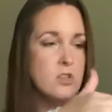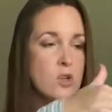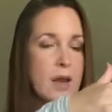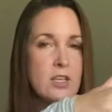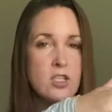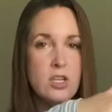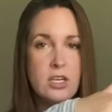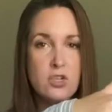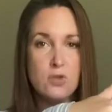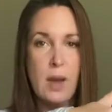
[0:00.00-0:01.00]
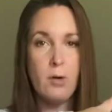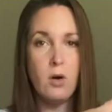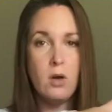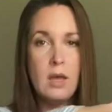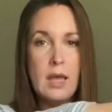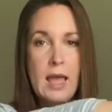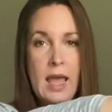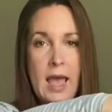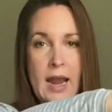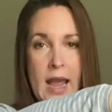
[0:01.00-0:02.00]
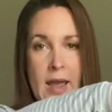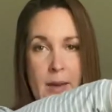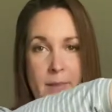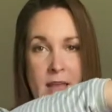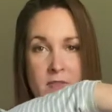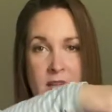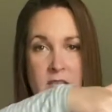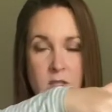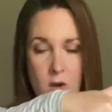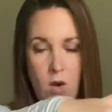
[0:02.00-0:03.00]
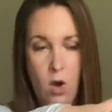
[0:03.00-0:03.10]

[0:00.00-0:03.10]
So I just took a Dremel and I made this